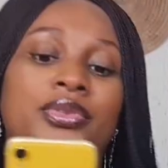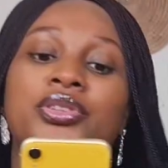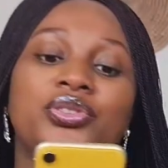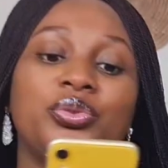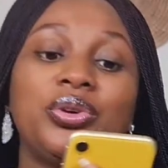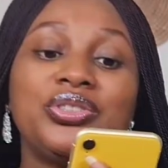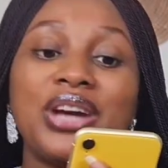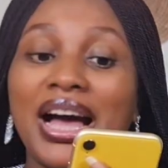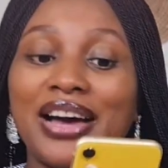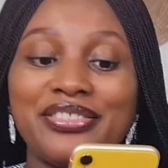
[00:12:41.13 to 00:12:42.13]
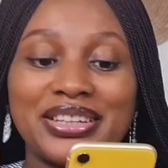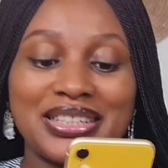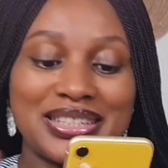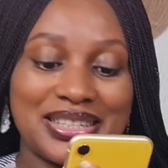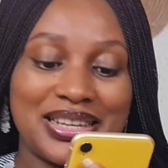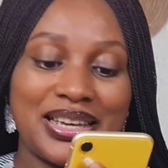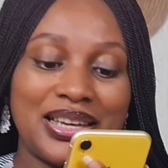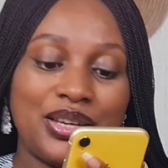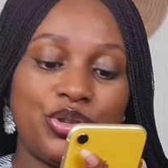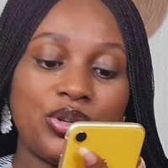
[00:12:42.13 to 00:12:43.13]
So once you have it,
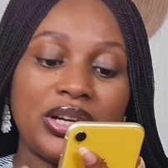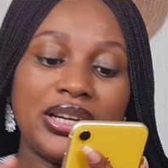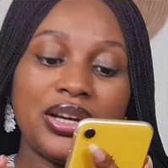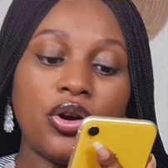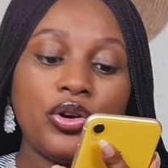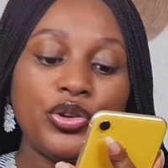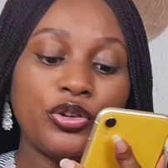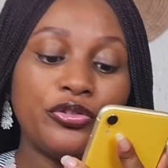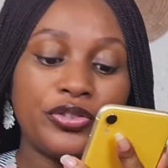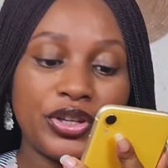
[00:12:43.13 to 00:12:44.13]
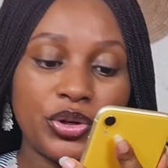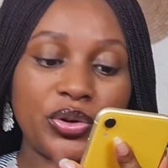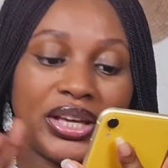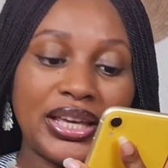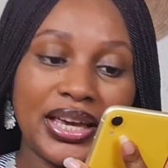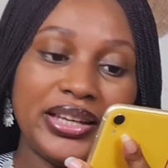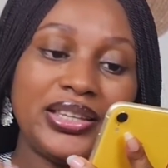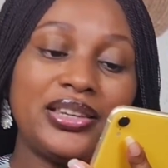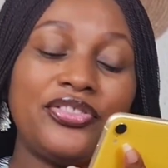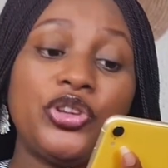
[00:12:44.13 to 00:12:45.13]
you click on your video again,
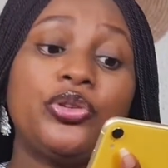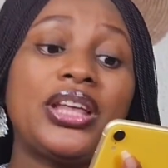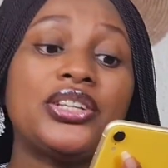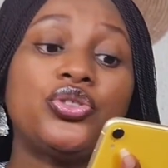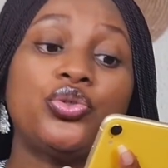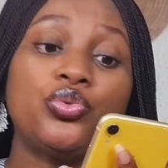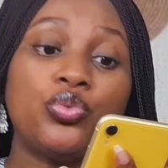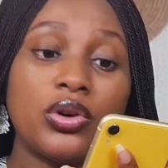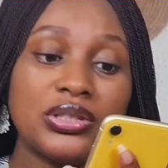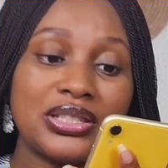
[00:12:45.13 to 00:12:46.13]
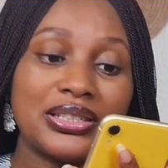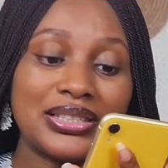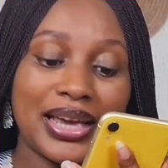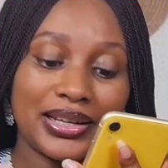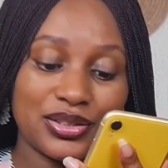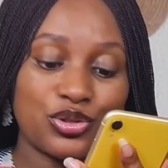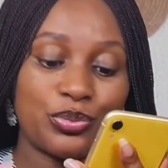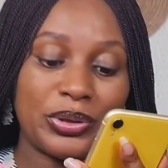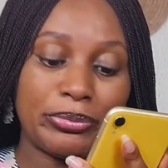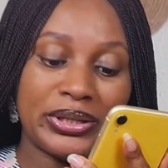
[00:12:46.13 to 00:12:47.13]
the video that you want the text to
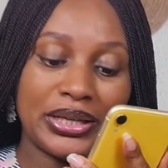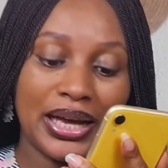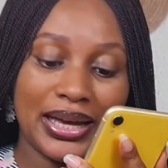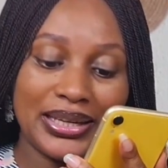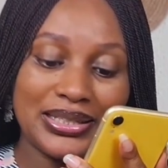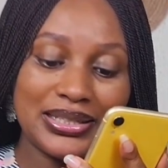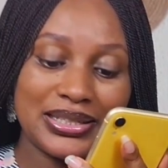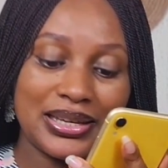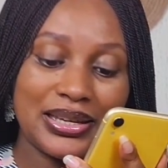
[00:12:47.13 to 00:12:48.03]
be behind,